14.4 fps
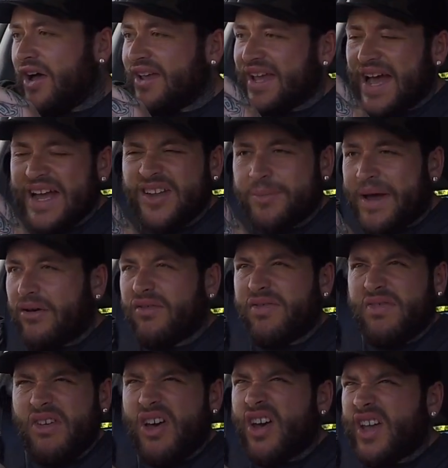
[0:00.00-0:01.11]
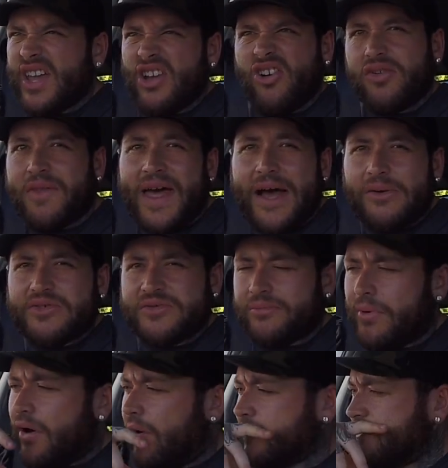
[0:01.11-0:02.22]
It had about 30-odd thousand
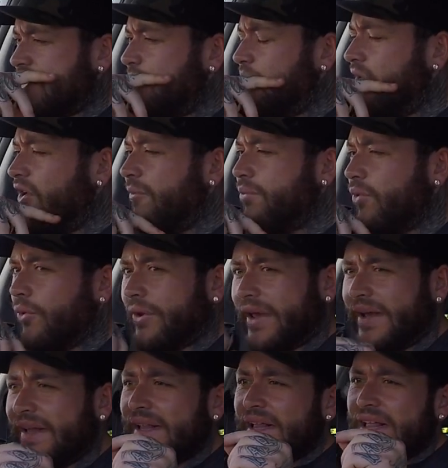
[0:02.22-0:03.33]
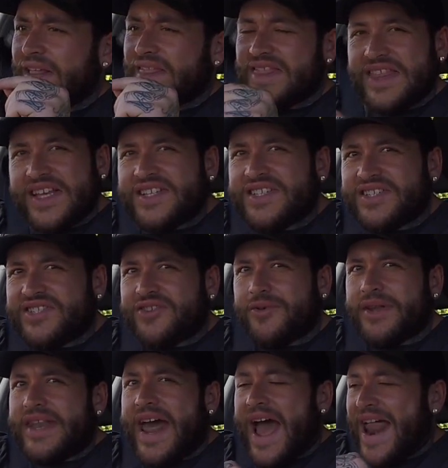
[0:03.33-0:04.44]
miles on it when I bought it. This is
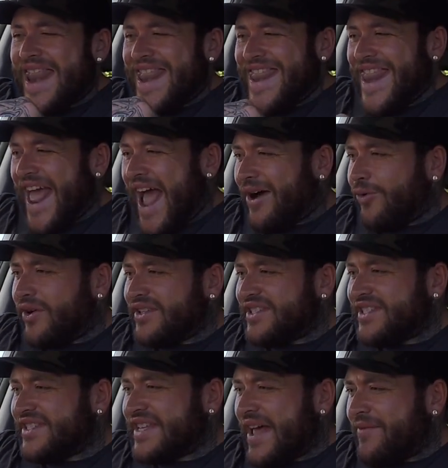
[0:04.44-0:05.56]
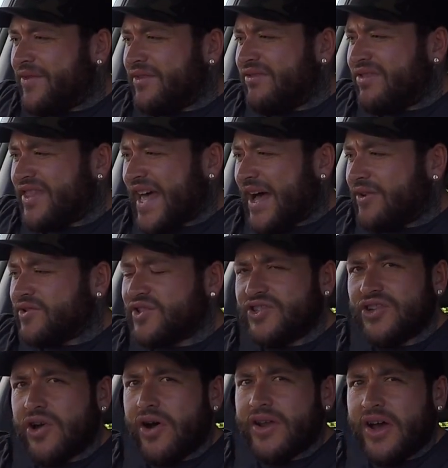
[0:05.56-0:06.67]
doing that now at
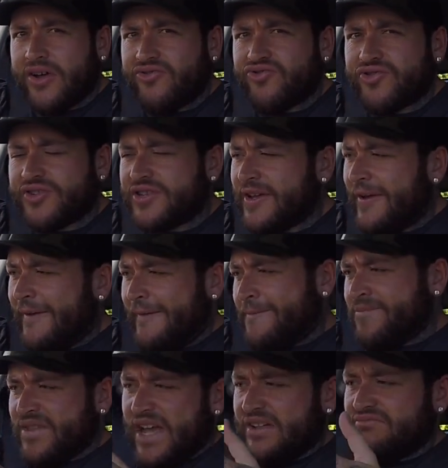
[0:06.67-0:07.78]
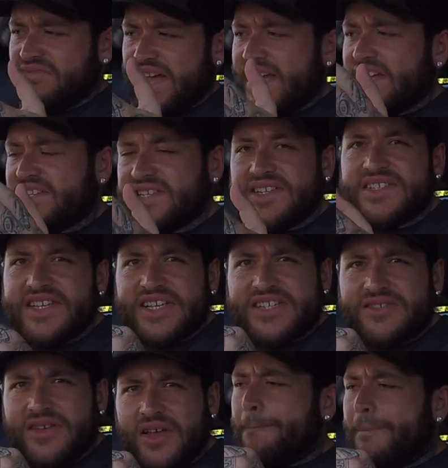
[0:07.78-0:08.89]

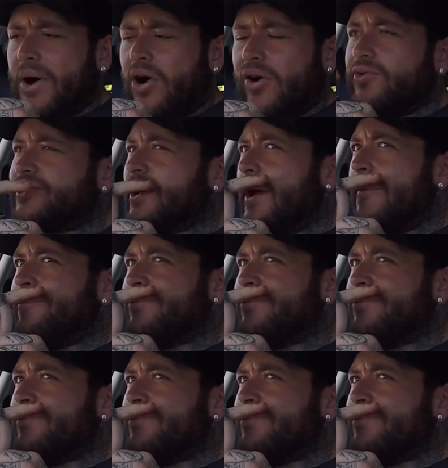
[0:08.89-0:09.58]
7,986 miles.